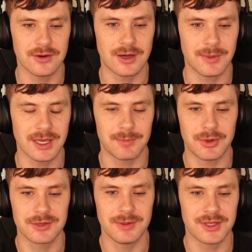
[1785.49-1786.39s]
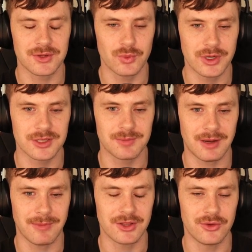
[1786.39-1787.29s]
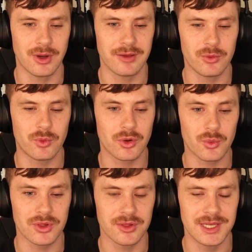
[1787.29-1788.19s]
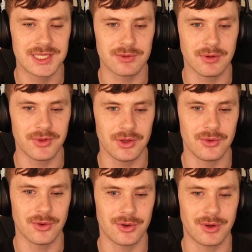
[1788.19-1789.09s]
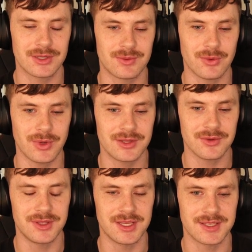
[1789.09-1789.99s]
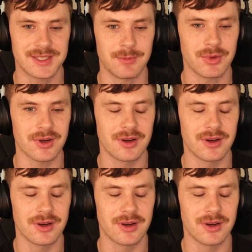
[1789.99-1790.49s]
I'm like, it puts me in this weird spot. I'm like, do I even want to release a review or do I just want to wait till December?